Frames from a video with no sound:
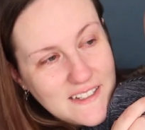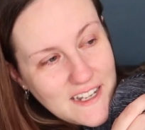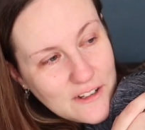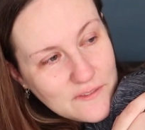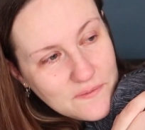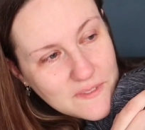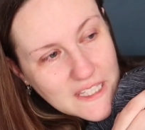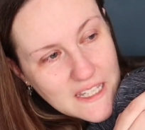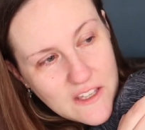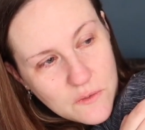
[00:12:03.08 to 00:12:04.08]
No,
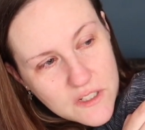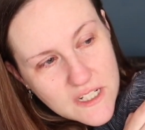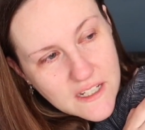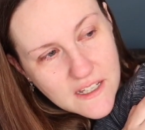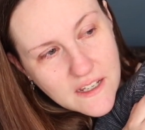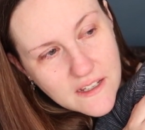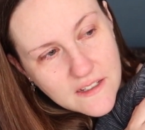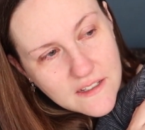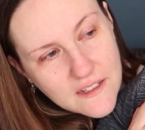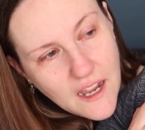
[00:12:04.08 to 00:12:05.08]
he's watching
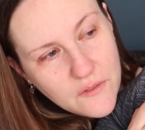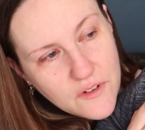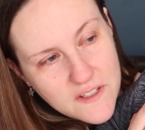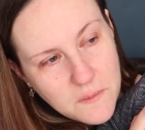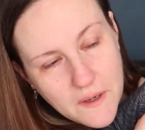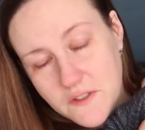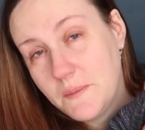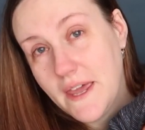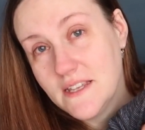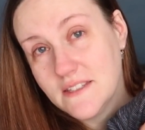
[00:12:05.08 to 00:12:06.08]
adverts about
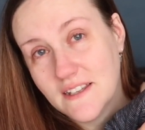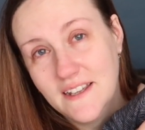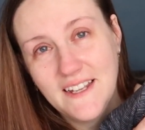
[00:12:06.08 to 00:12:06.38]
space.